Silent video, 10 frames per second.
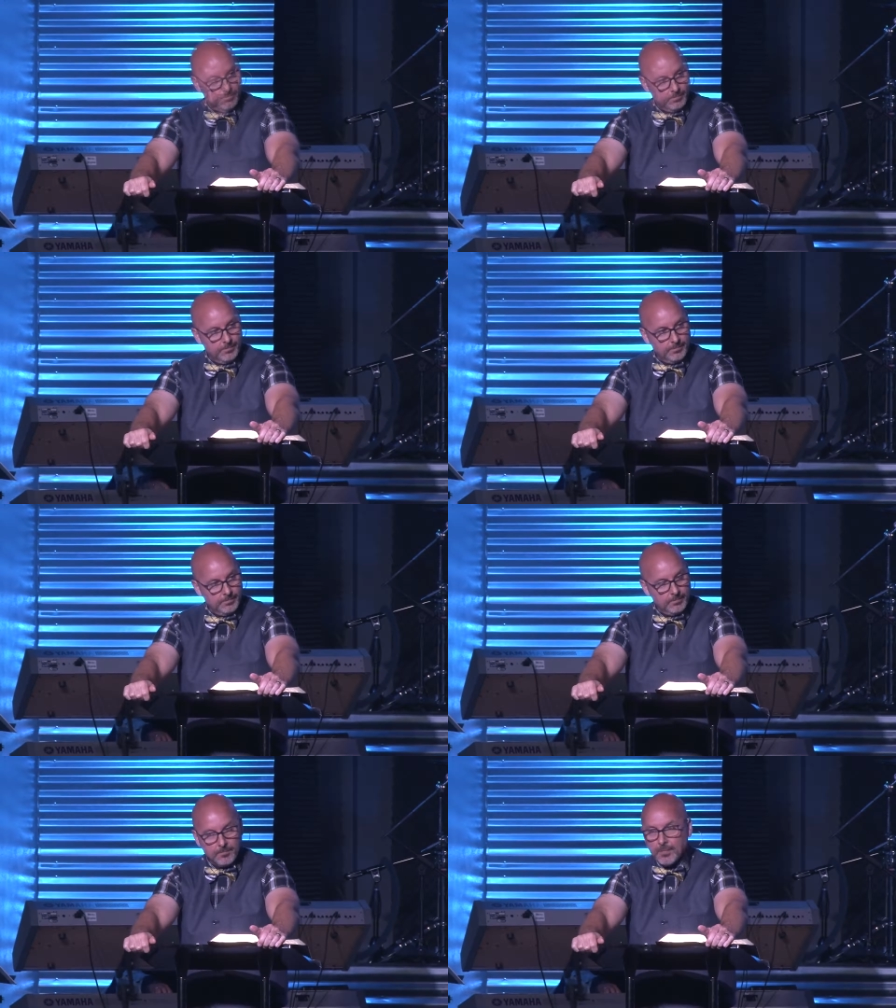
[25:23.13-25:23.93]

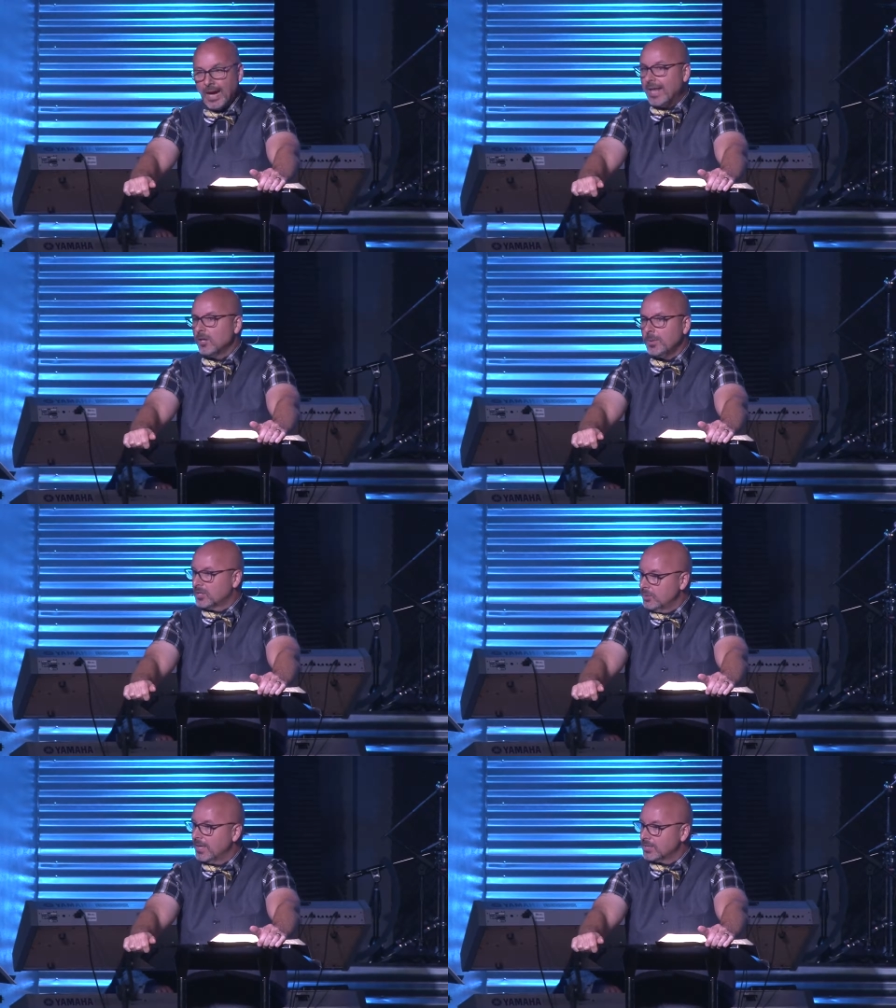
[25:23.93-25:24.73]
I don't know
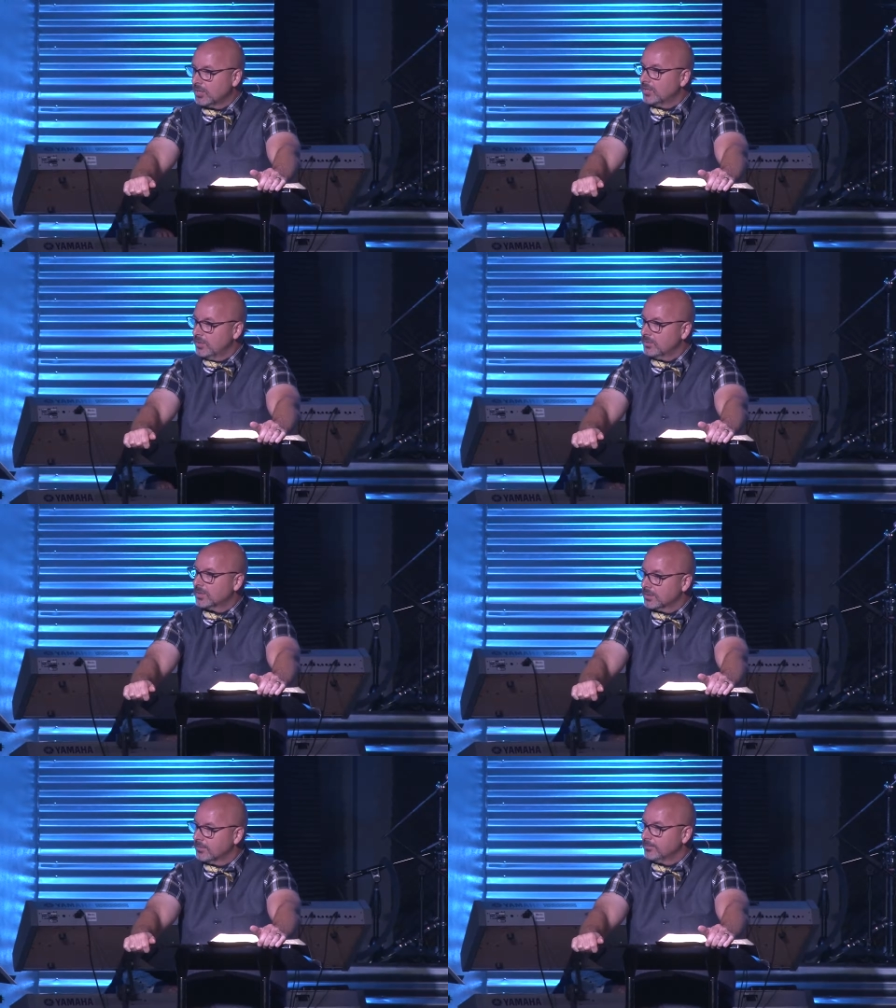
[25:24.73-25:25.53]
about you, but that's good news.